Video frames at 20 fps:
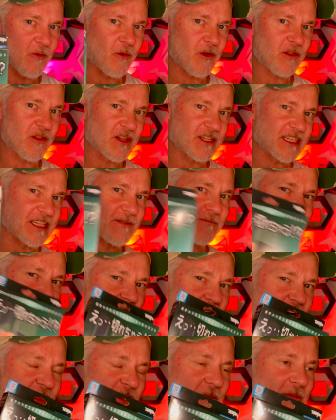with this as
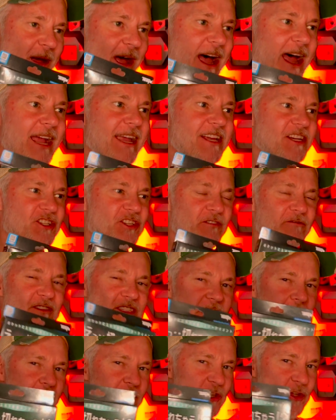part of the package if
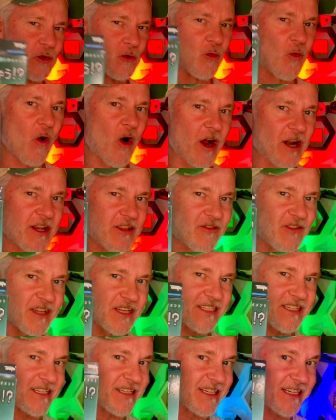some of you wanted
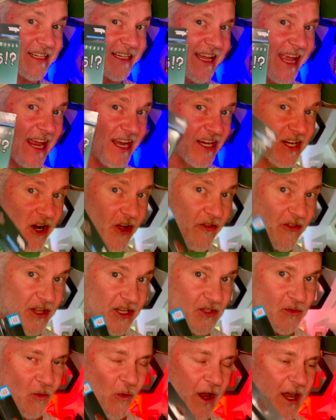this and didn't get it on
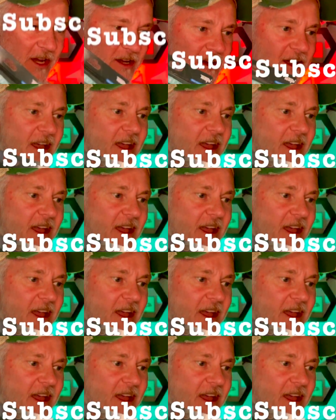this win.